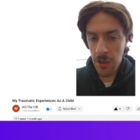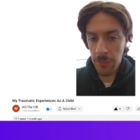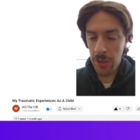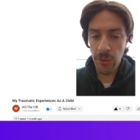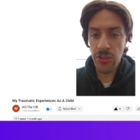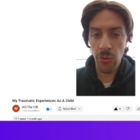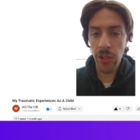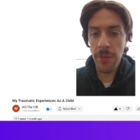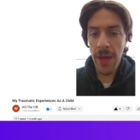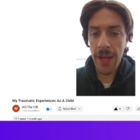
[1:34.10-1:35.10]
But it was a
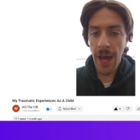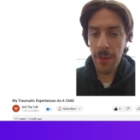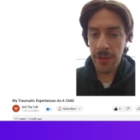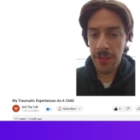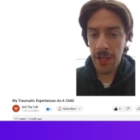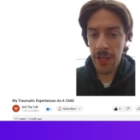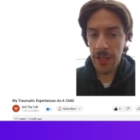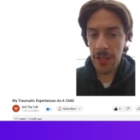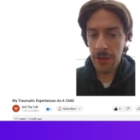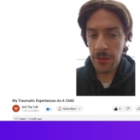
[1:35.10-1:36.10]
really bad habit that
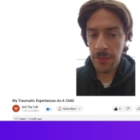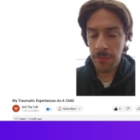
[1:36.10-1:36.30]
I, uh,